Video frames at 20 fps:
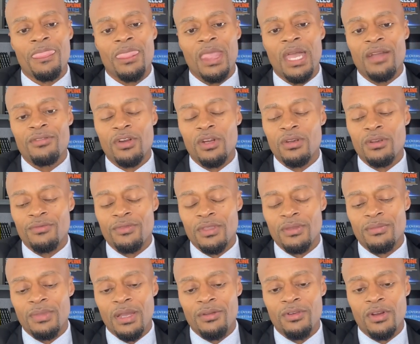I've heard of it.
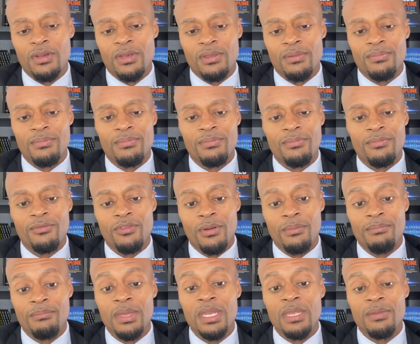I've heard it
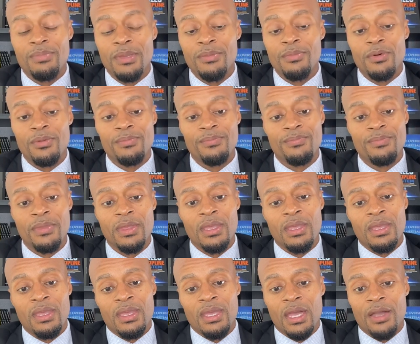from many people.
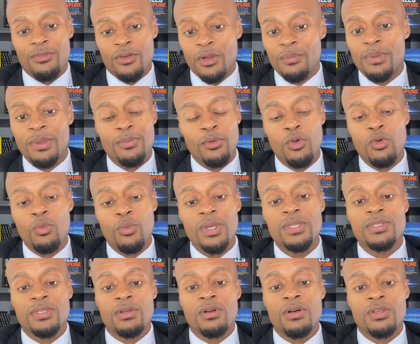I've heard people who
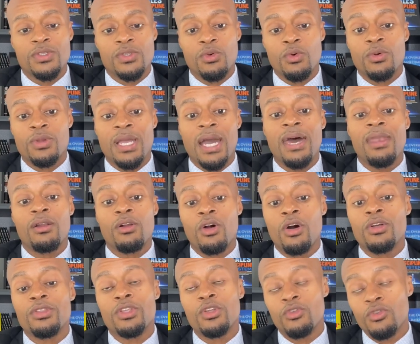went to law school, got a
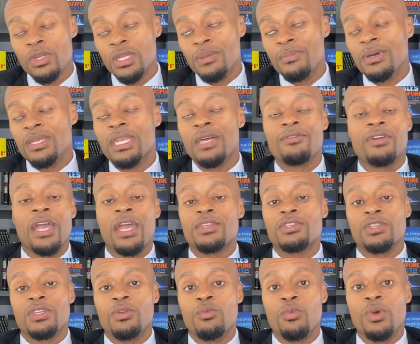law degree, but never
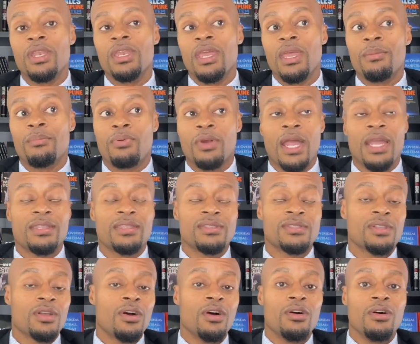actually went and
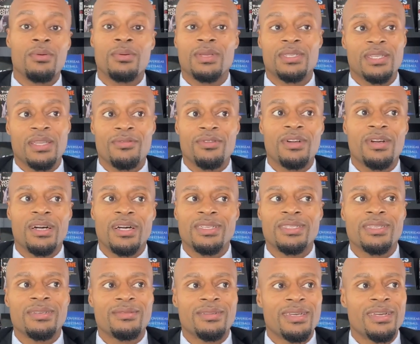practiced law because they
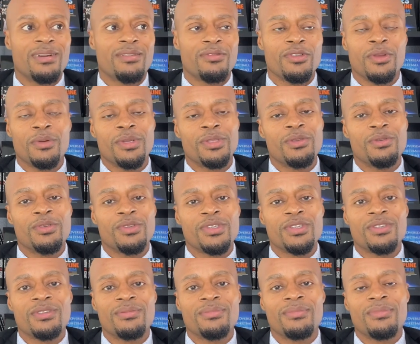realized, okay, I don't really want to do this
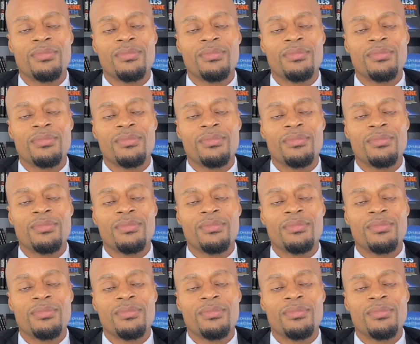shit.